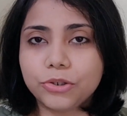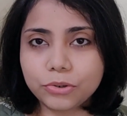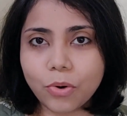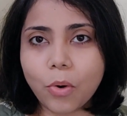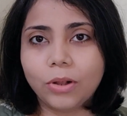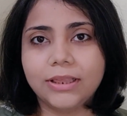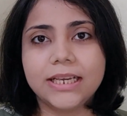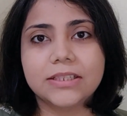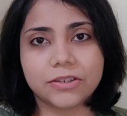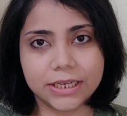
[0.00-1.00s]
Due to all
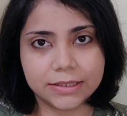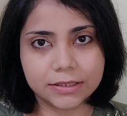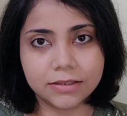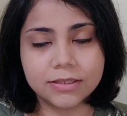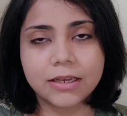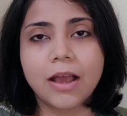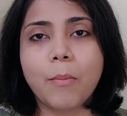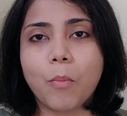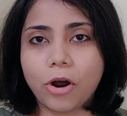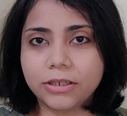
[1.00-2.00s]
these reasons,
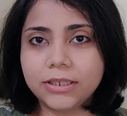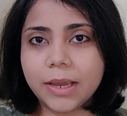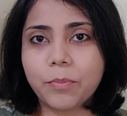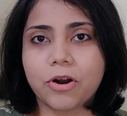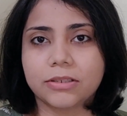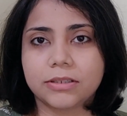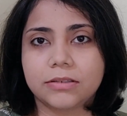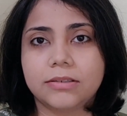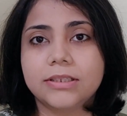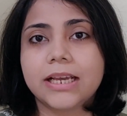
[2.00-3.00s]
modern-day
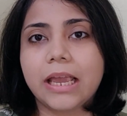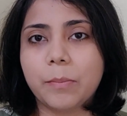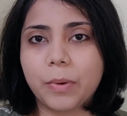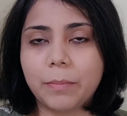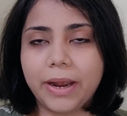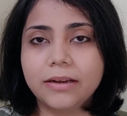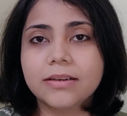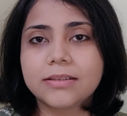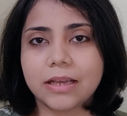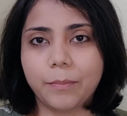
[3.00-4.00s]
processors
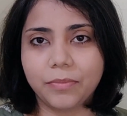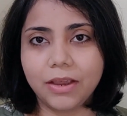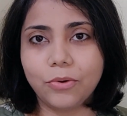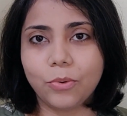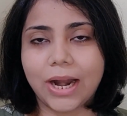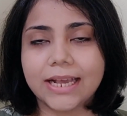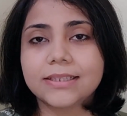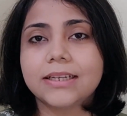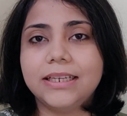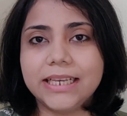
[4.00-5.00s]
implement something known
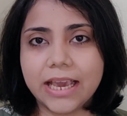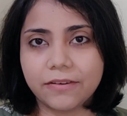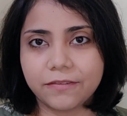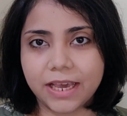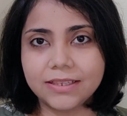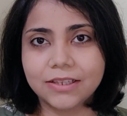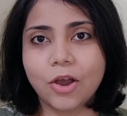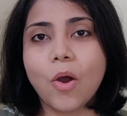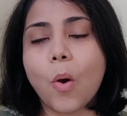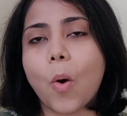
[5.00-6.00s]
as DFS
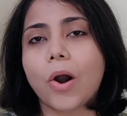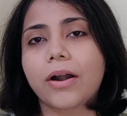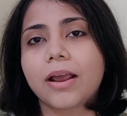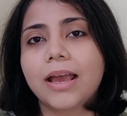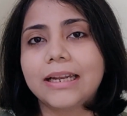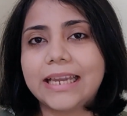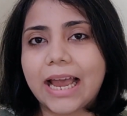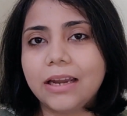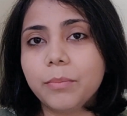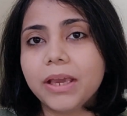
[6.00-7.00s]
or
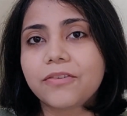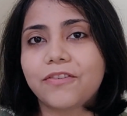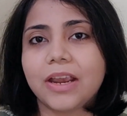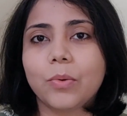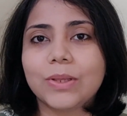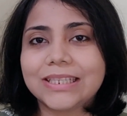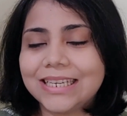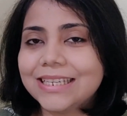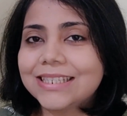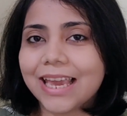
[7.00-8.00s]
dynamic
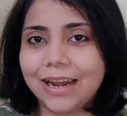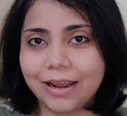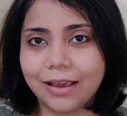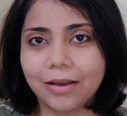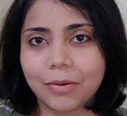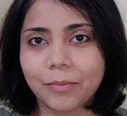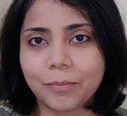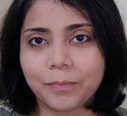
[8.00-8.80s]
frequency scaling.